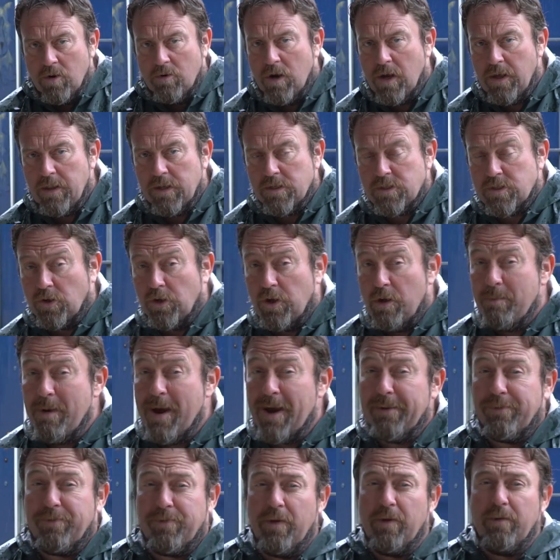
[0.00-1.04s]
Right then, so you
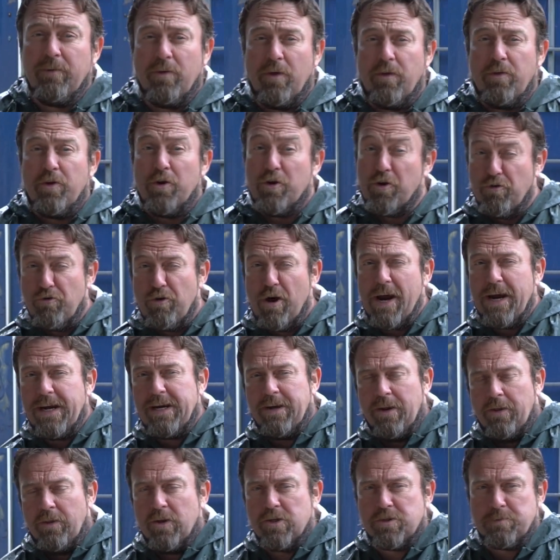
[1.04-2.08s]
might think that the
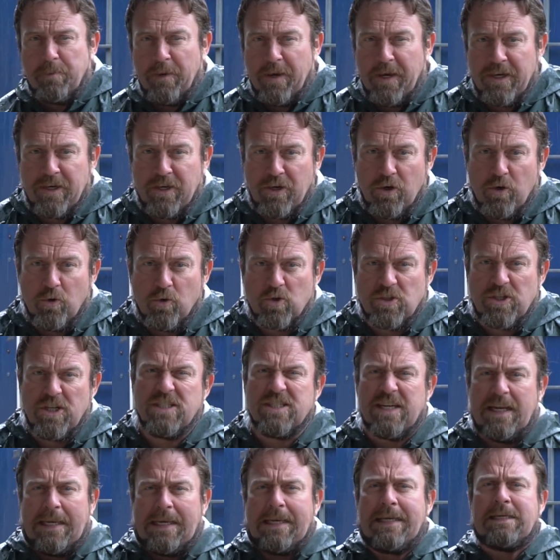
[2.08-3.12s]
grinder that's being used
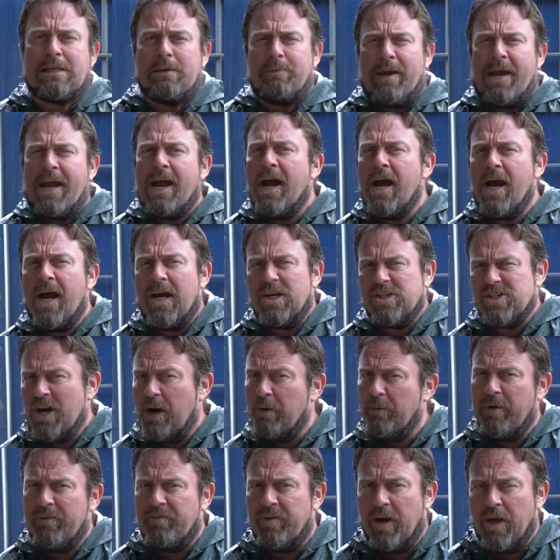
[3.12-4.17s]
is a little bit harsh.
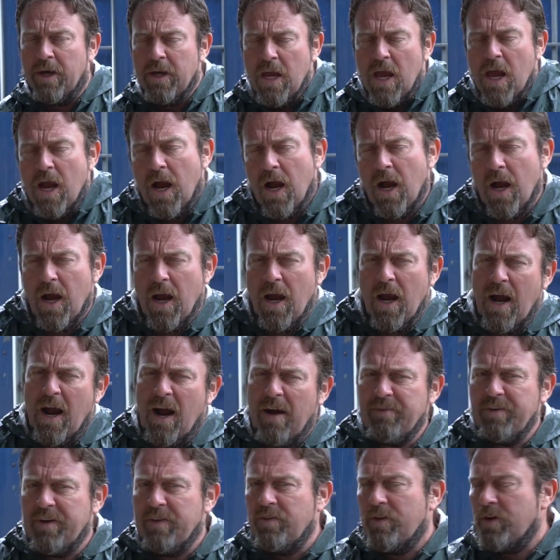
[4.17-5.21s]
However, uh,
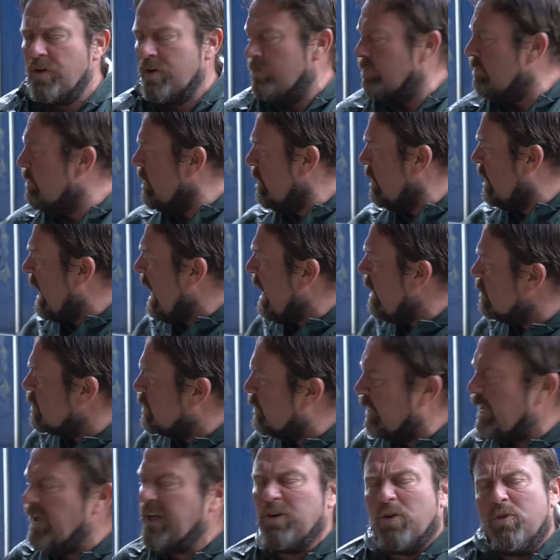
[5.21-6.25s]
having the, the cow's
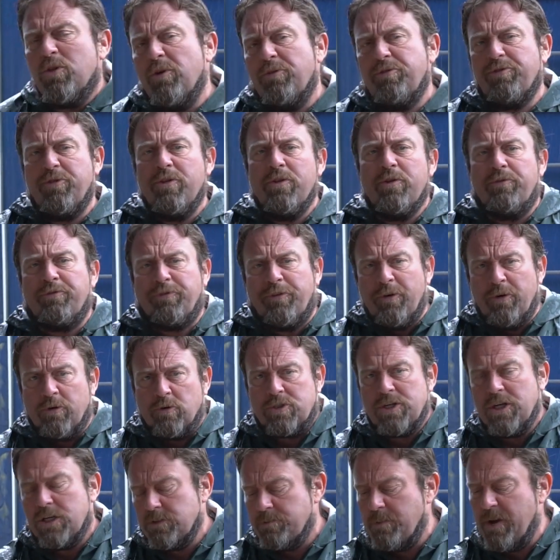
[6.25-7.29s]
feet on the, the
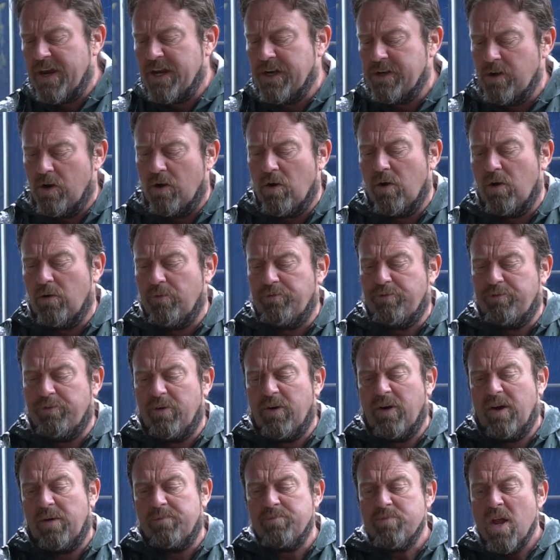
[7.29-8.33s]
foot is made of
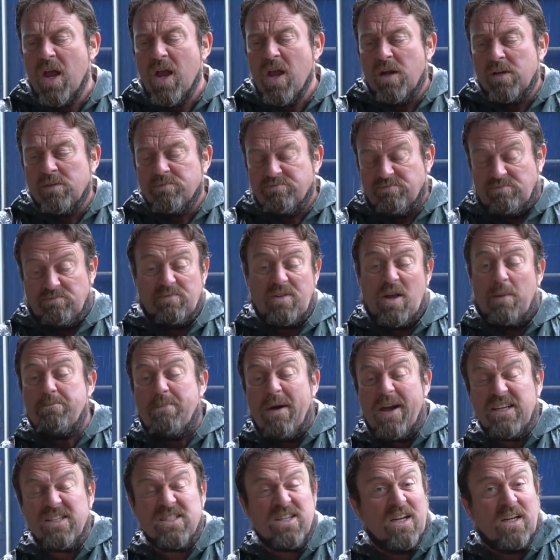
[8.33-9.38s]
uh,
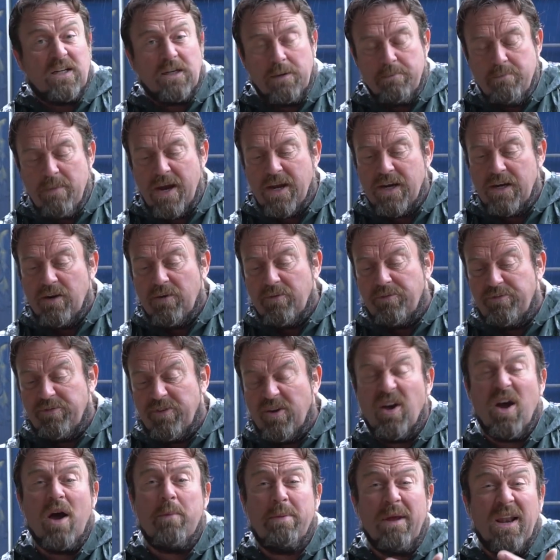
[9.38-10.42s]
basically made of
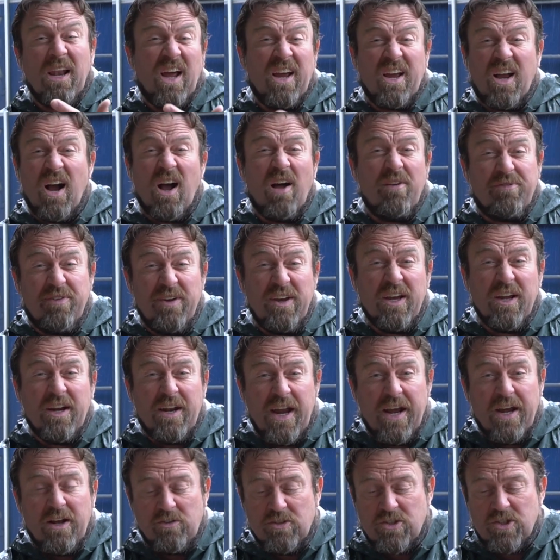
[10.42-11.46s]
uh, a bit like our
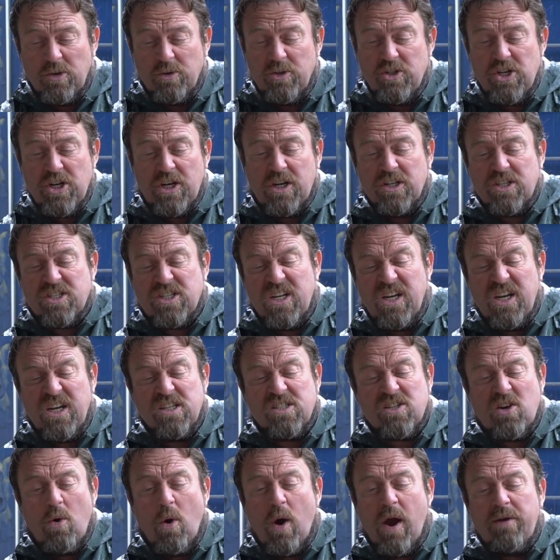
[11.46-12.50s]
fingernails so as you can see
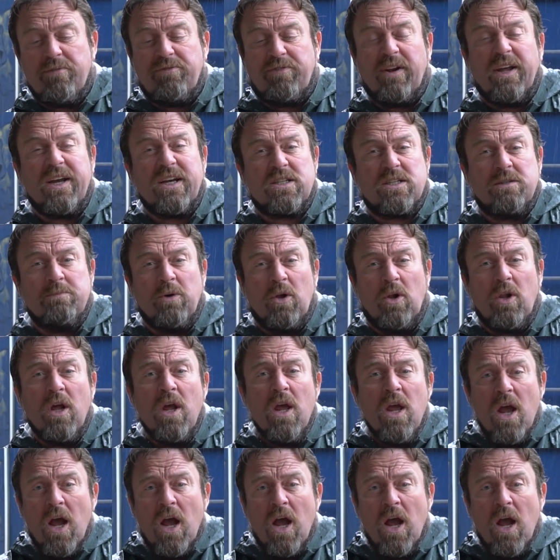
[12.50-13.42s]
it's quite flexible